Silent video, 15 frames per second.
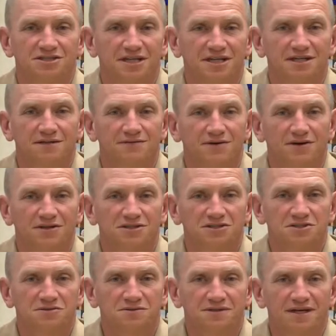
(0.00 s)
the 2nd of
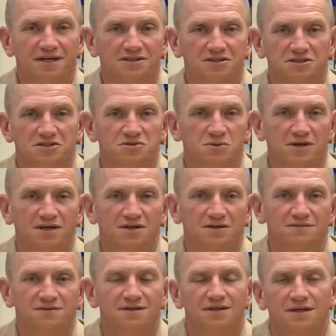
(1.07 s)
August,
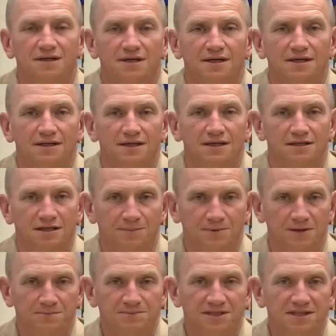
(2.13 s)
2012. Got a
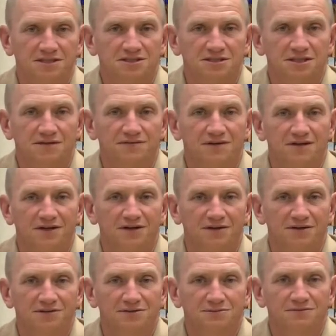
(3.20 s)
couple updates to give you
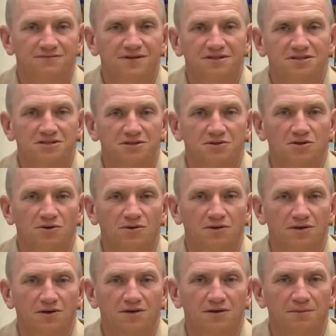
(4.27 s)
here and some events that are
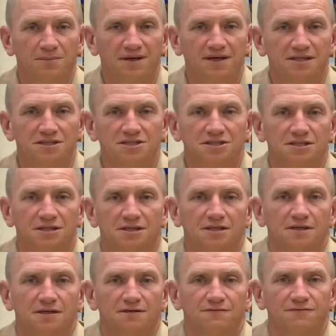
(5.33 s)
going on in the base.
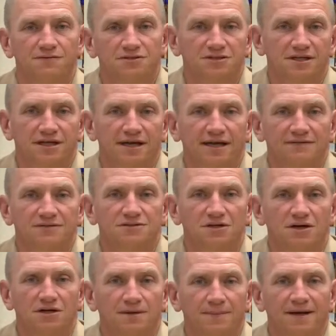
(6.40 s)
First thing I have to
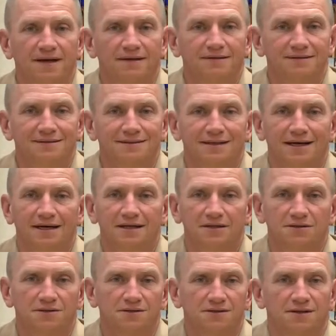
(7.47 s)
talk about, not a
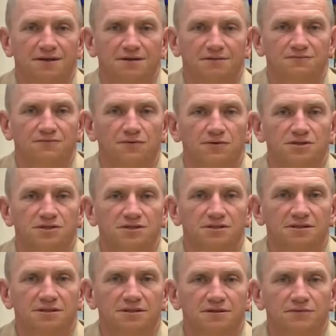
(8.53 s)
good thing,
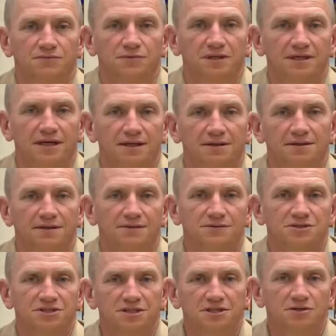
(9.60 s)
unfortunately. We got another
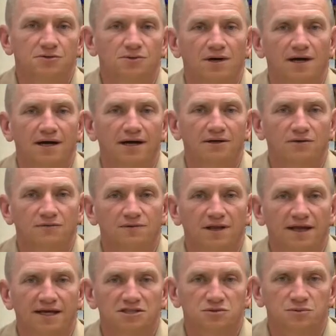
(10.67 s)
DUI over the
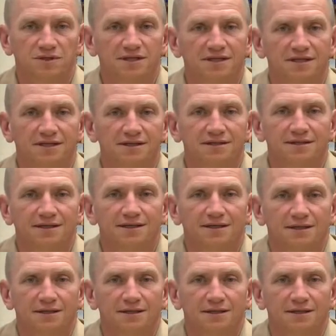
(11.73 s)
last weekend.